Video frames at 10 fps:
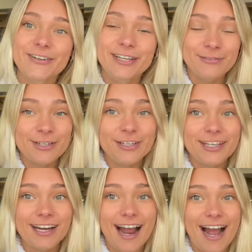If you're new
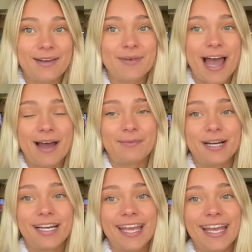here, I'm
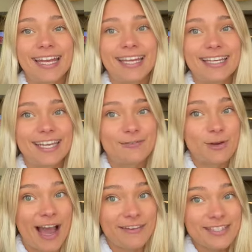Emma and if you
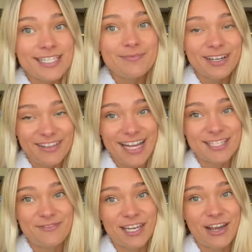haven't seen my
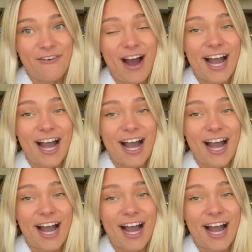last video,